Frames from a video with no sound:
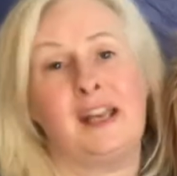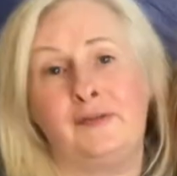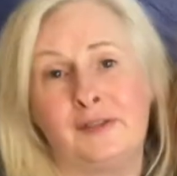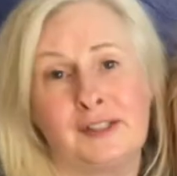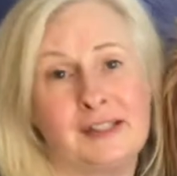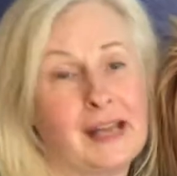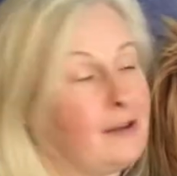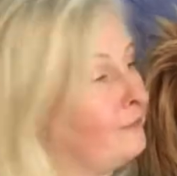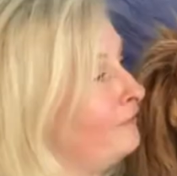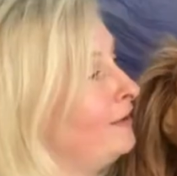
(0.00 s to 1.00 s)

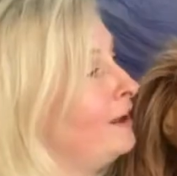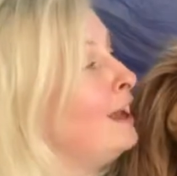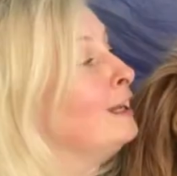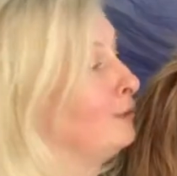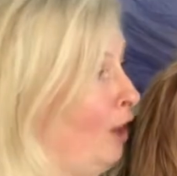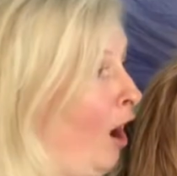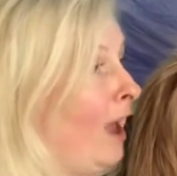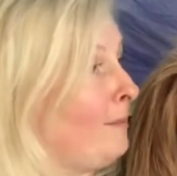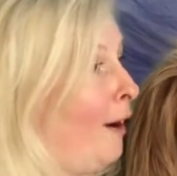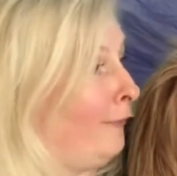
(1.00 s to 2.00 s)
sniff. Time
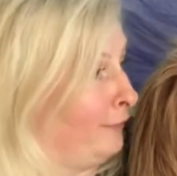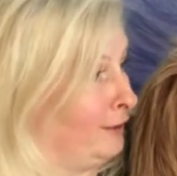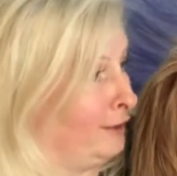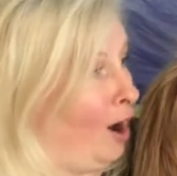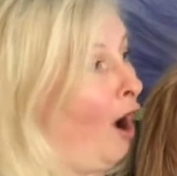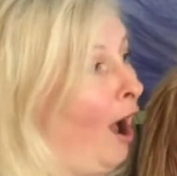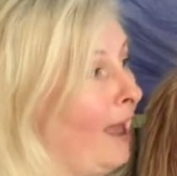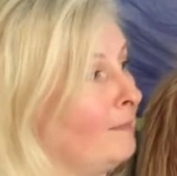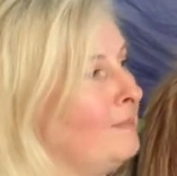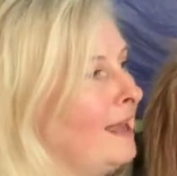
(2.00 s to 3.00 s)
after time,
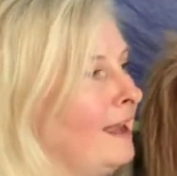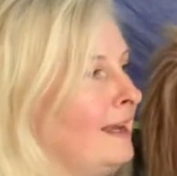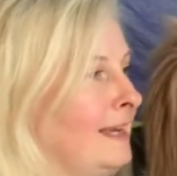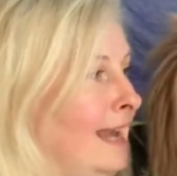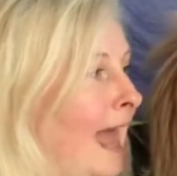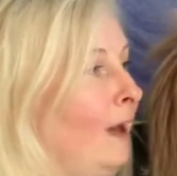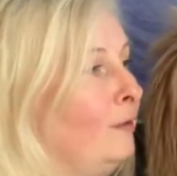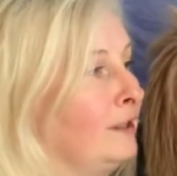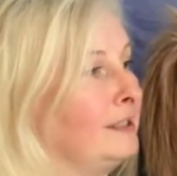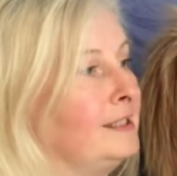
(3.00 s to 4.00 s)
Nell the
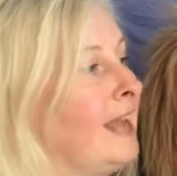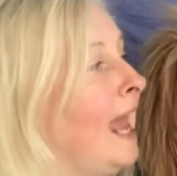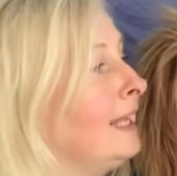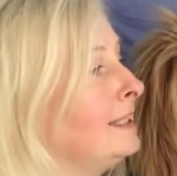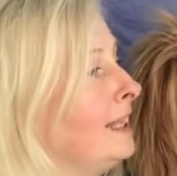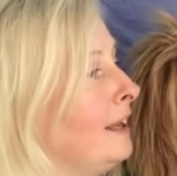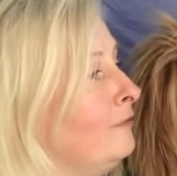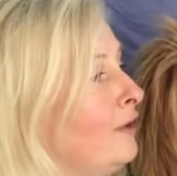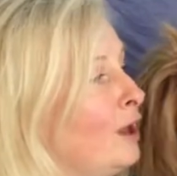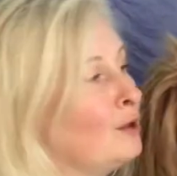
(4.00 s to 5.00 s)
detective
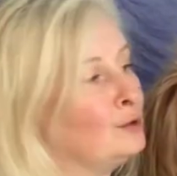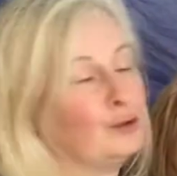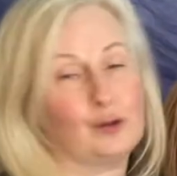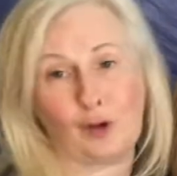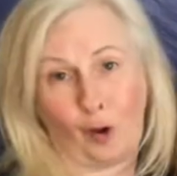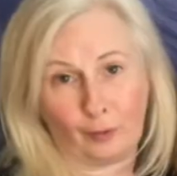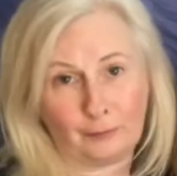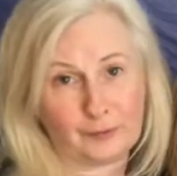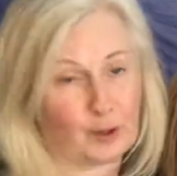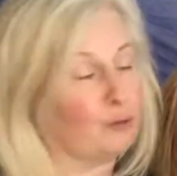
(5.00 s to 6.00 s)
solved
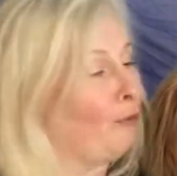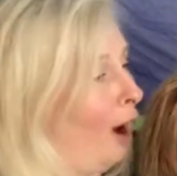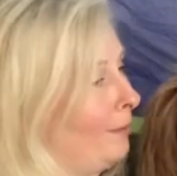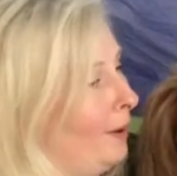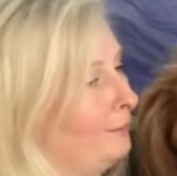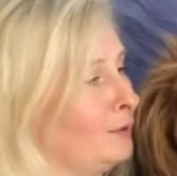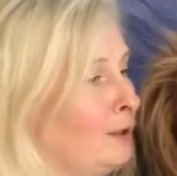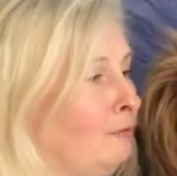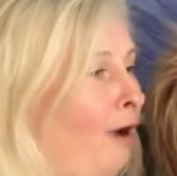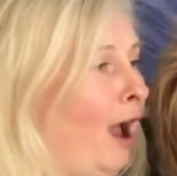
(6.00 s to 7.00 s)
crime after
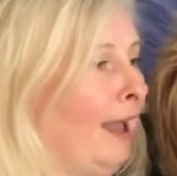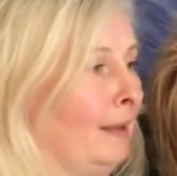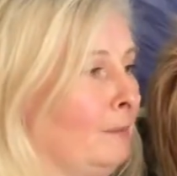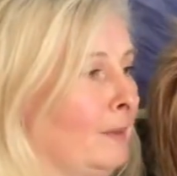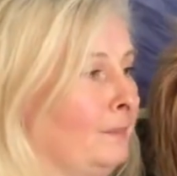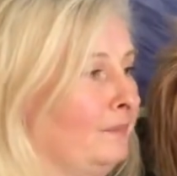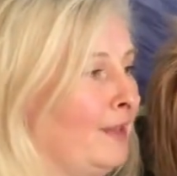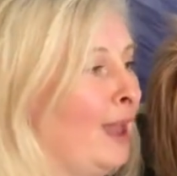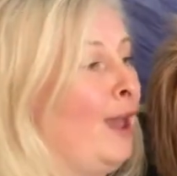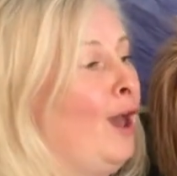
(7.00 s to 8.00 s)
crime.
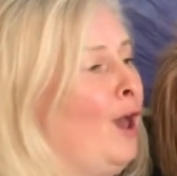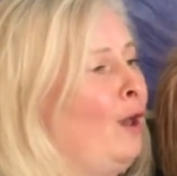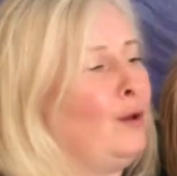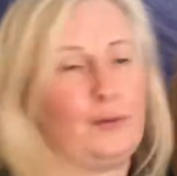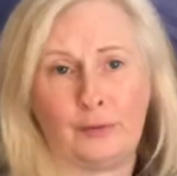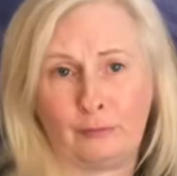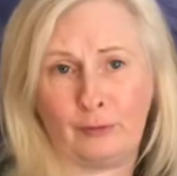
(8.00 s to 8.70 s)
Who threw the